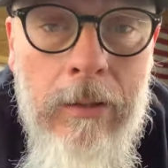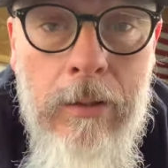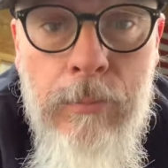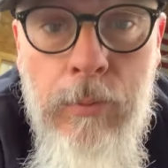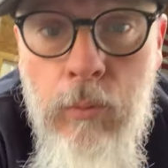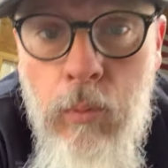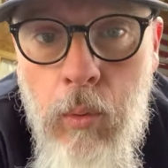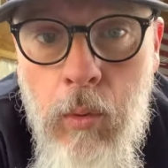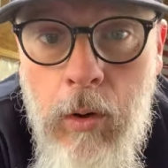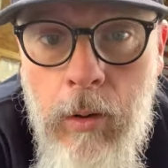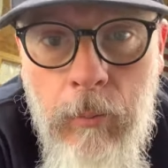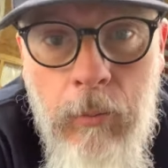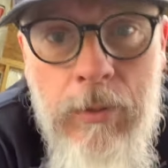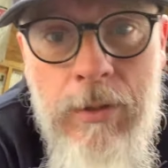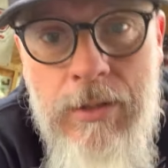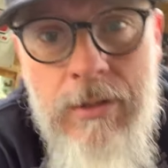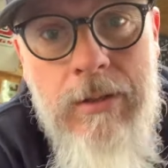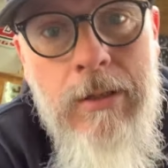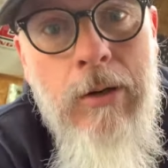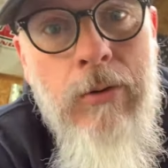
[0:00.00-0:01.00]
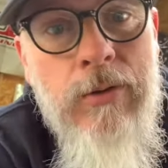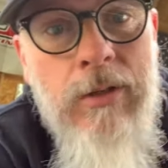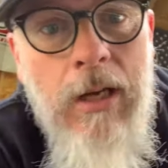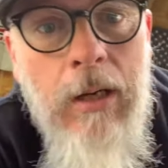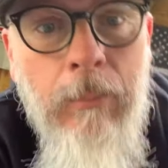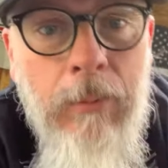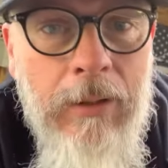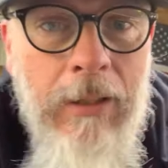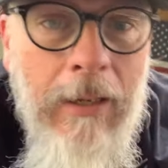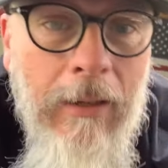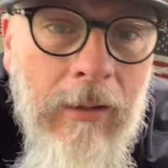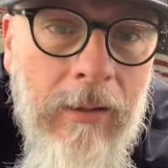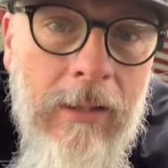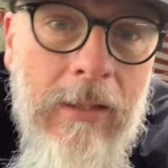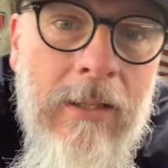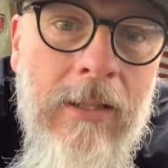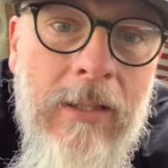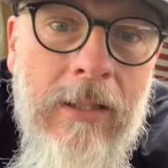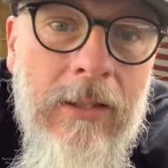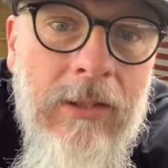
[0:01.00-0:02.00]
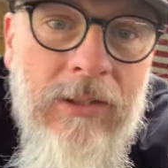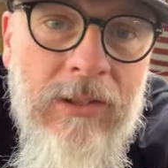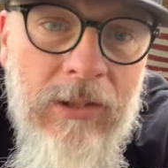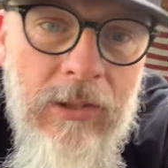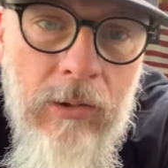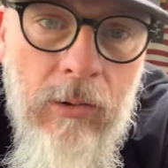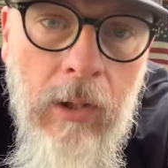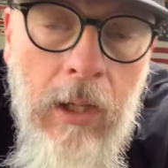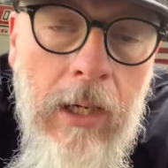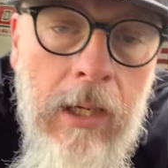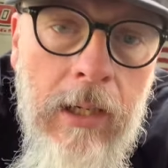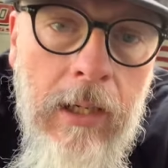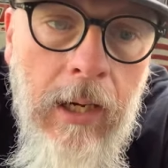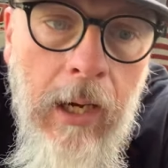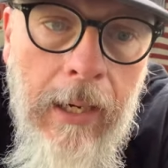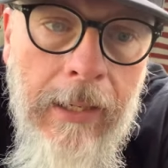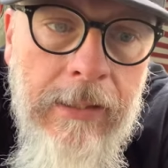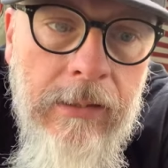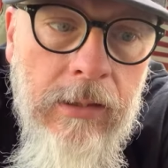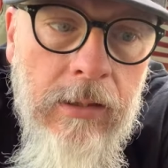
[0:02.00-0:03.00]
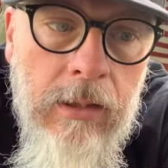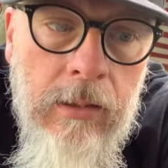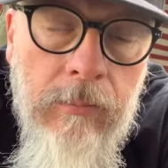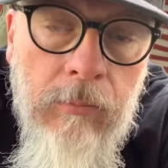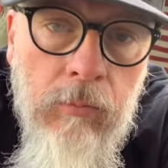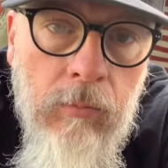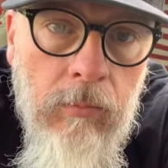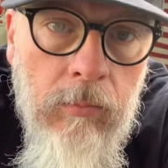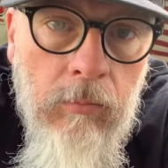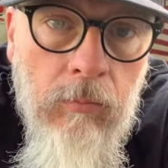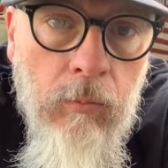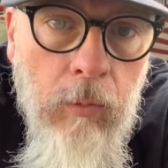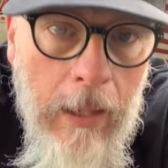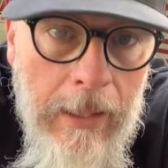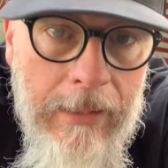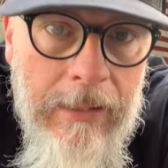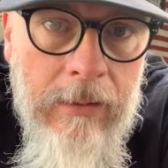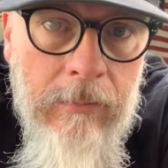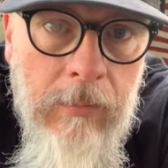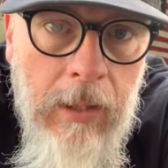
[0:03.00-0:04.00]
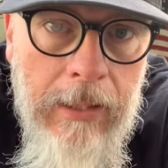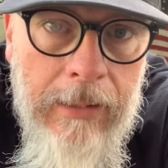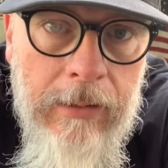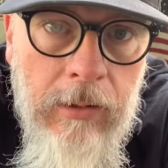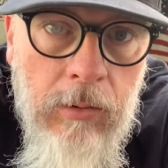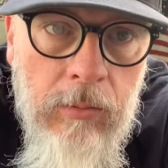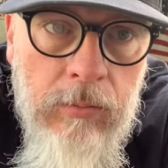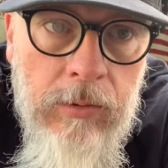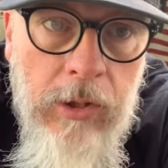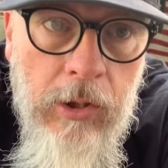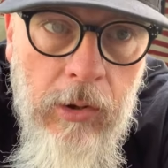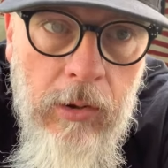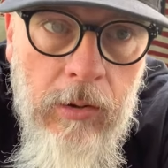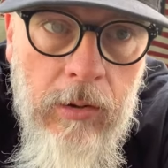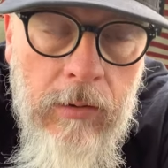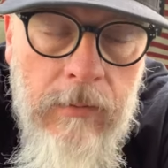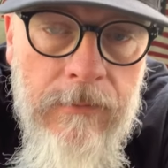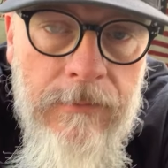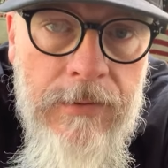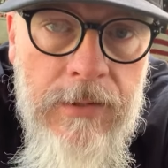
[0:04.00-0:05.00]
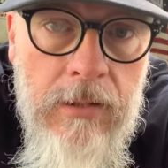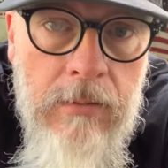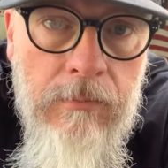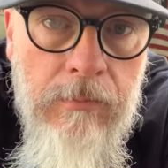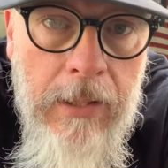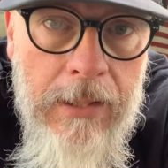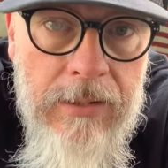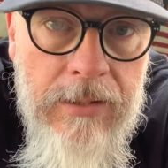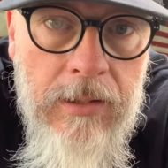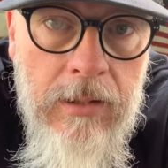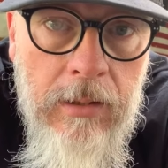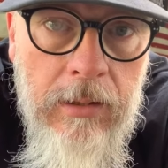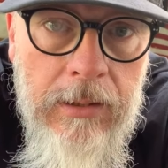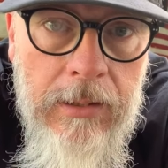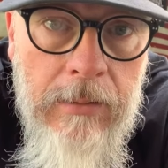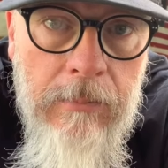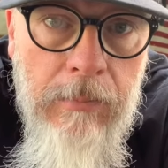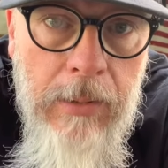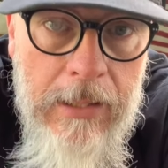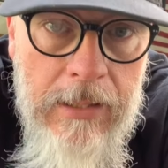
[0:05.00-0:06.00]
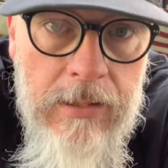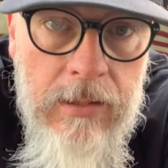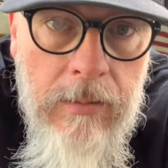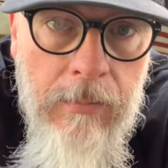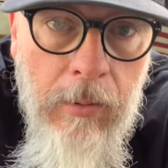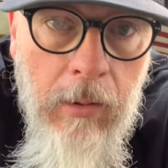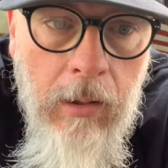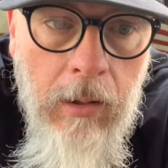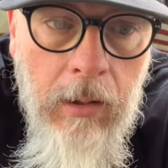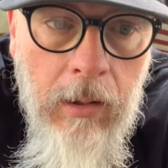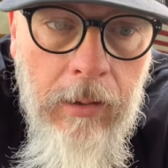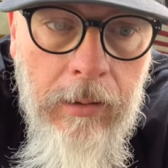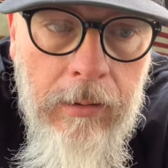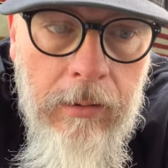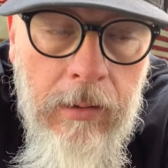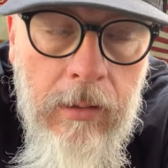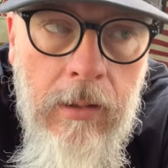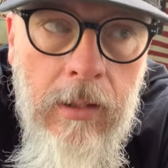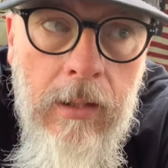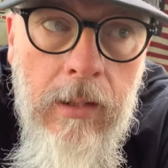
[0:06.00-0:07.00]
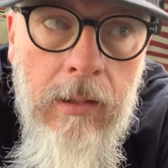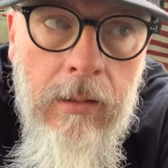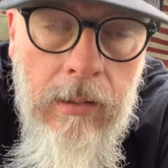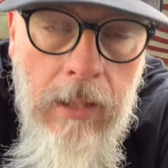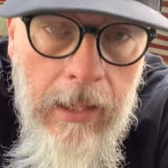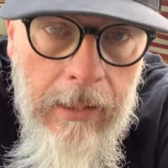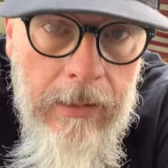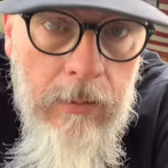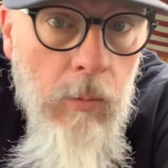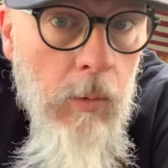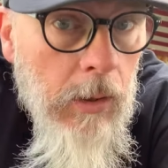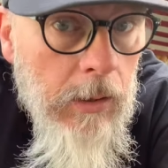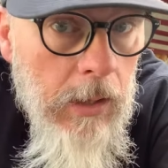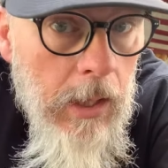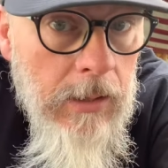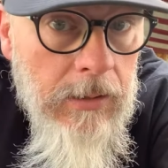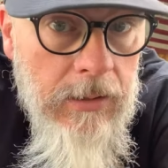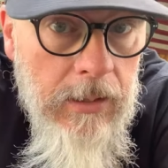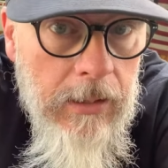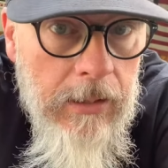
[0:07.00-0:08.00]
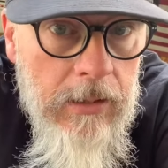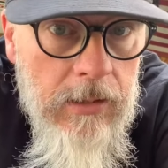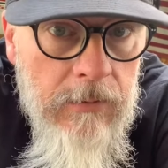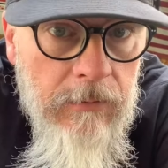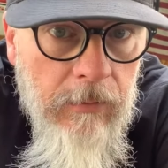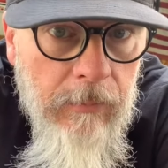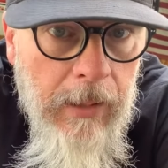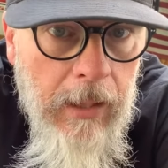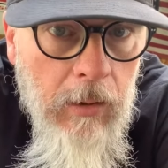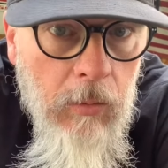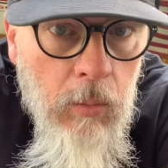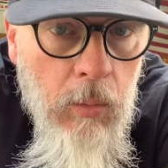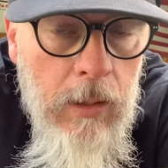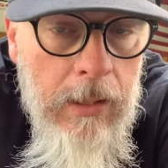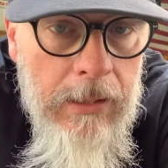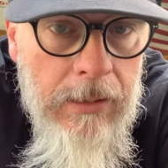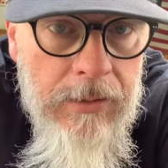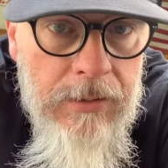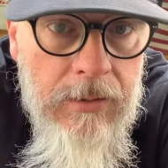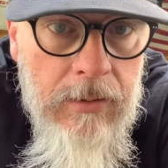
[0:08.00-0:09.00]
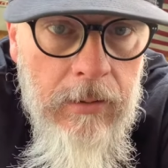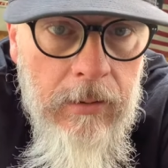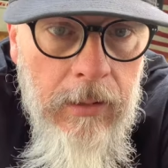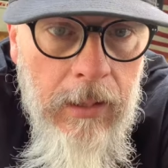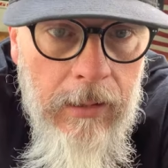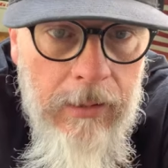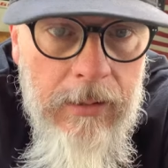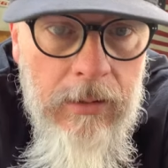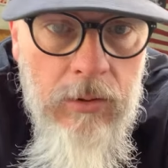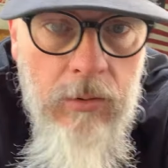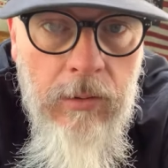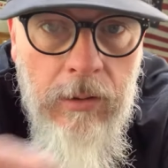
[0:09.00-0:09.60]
warm when the snow's coming down. So I ended up writing my own curves, basically based upon 91 octanes from out west. Now I can do